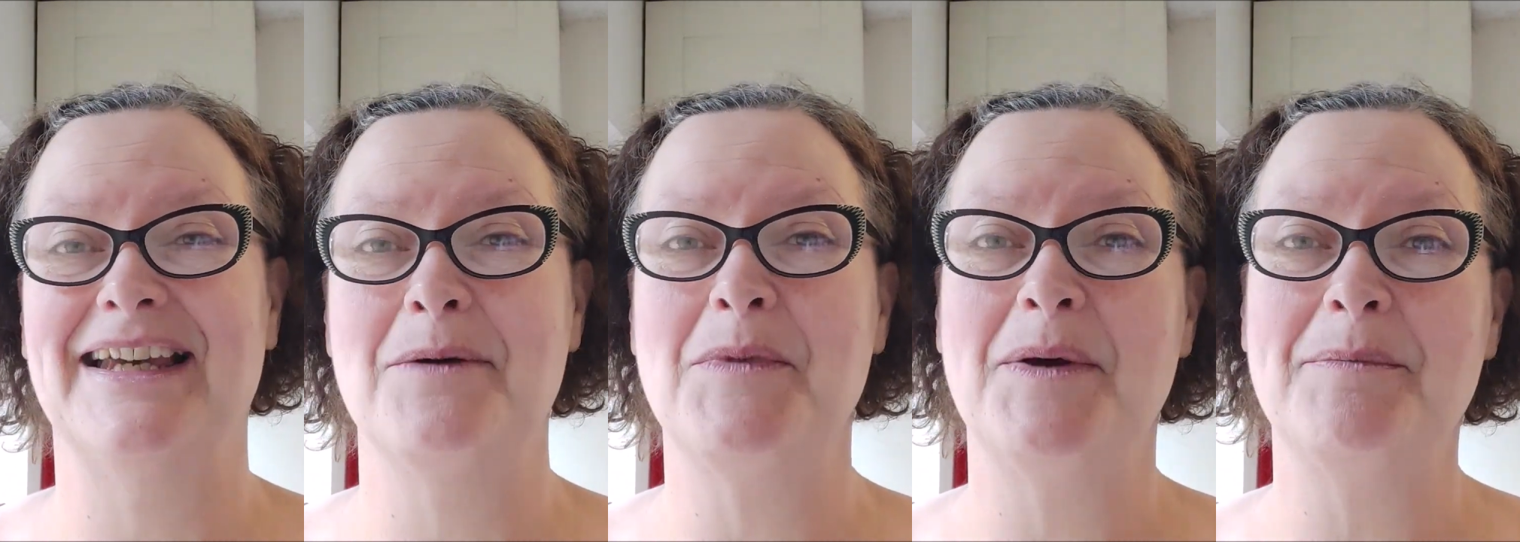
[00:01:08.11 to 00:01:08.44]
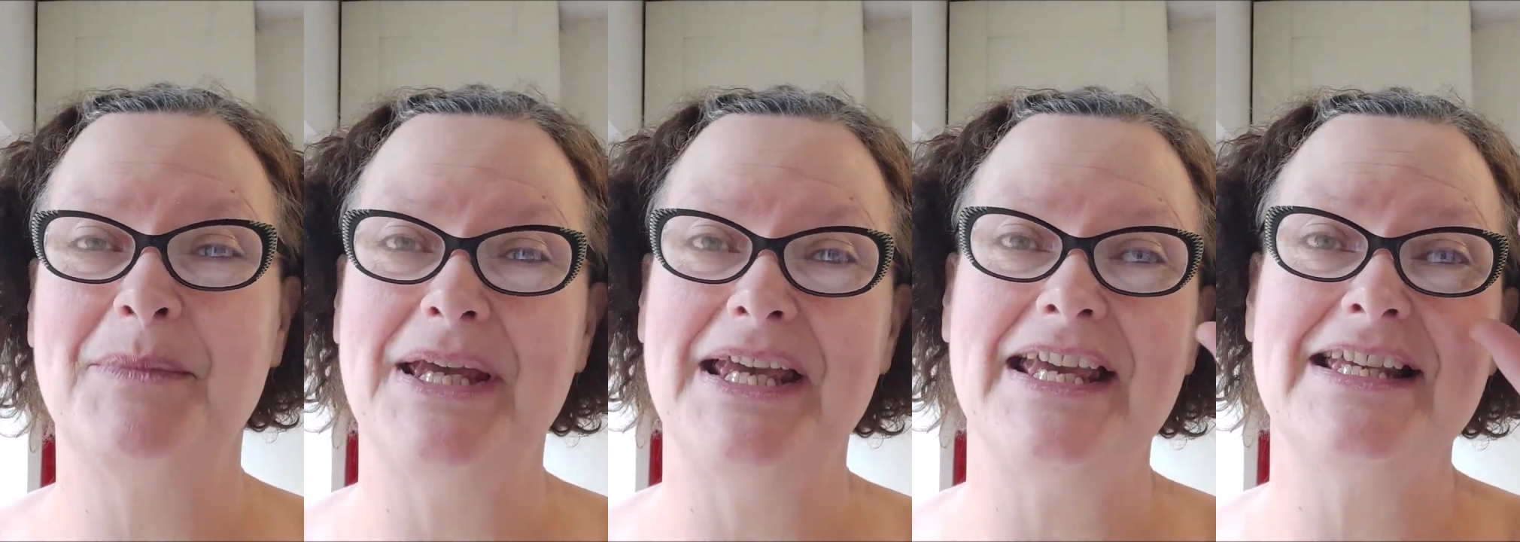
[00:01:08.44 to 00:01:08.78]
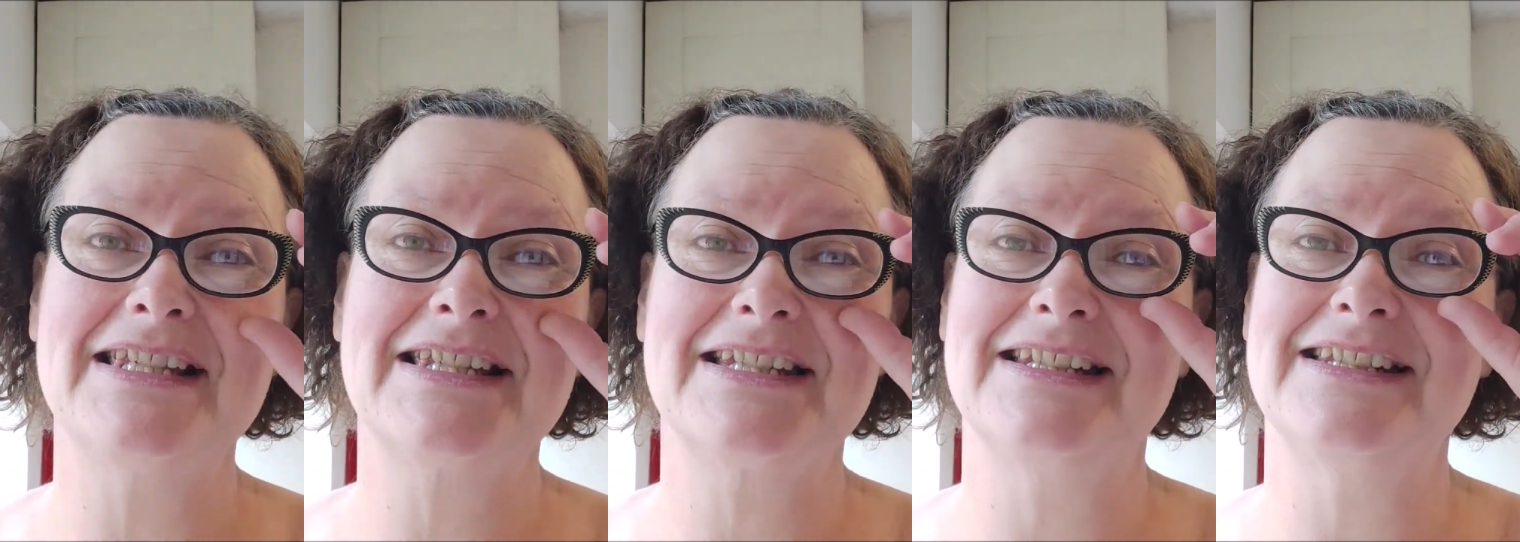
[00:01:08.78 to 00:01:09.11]
I'm
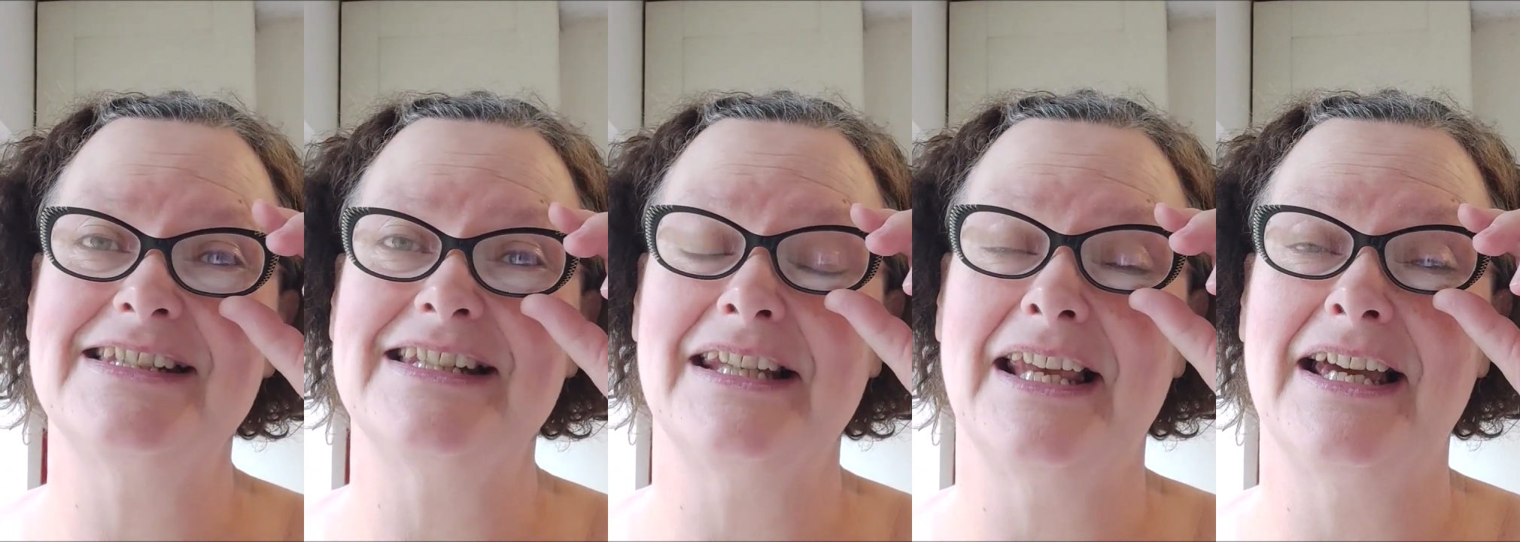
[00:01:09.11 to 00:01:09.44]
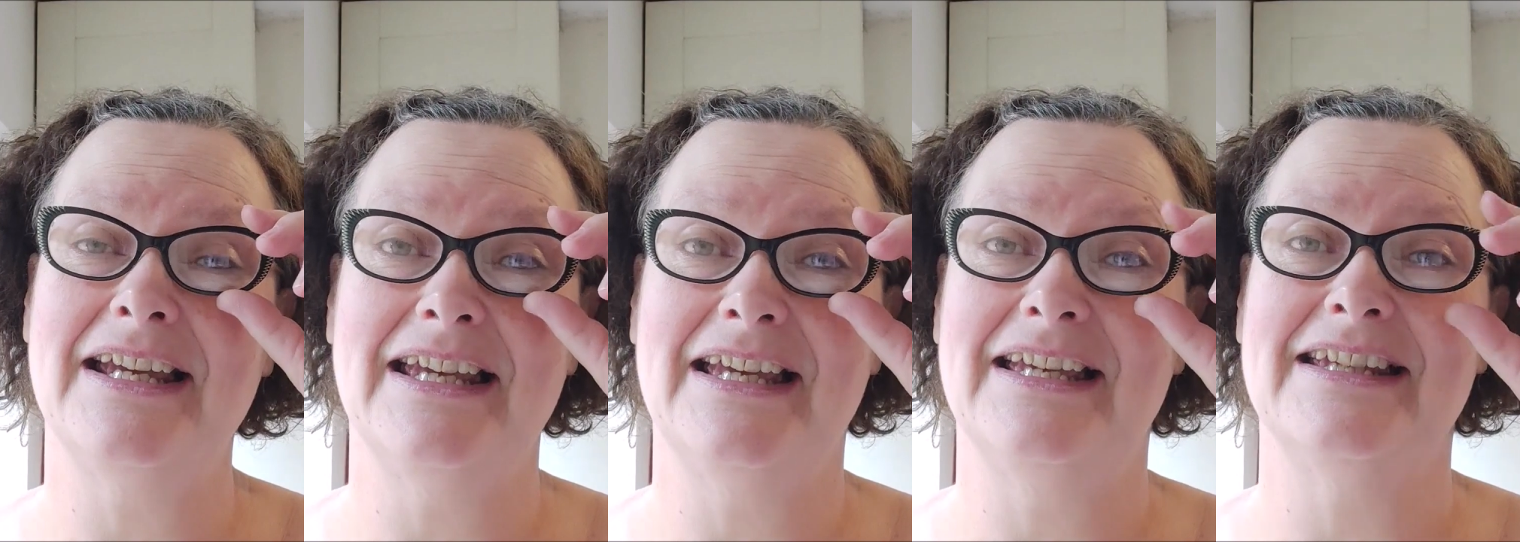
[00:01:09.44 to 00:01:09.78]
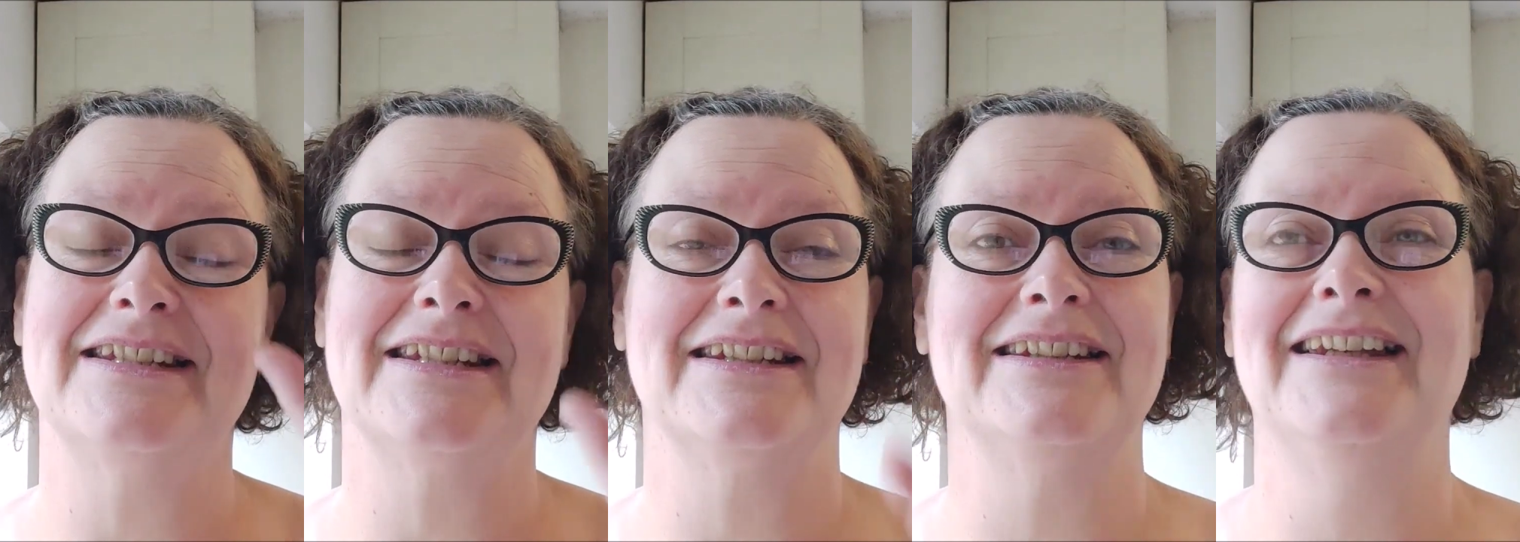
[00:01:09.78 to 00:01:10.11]
amazed and
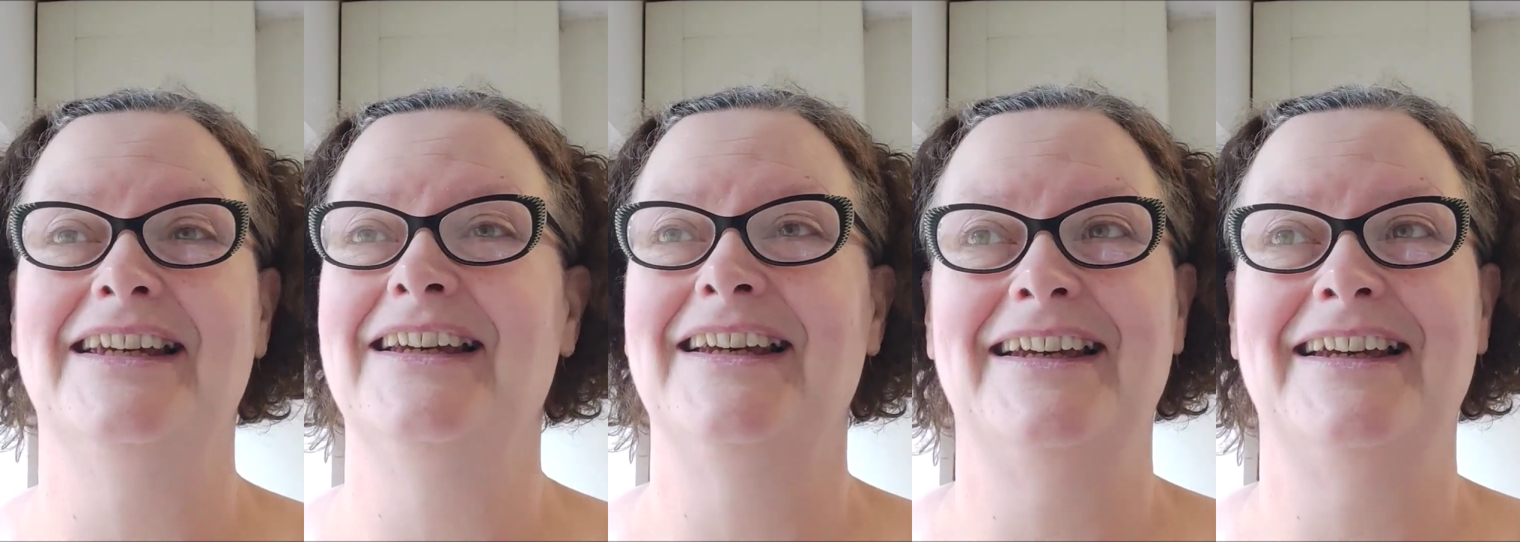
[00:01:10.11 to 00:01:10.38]
delighted and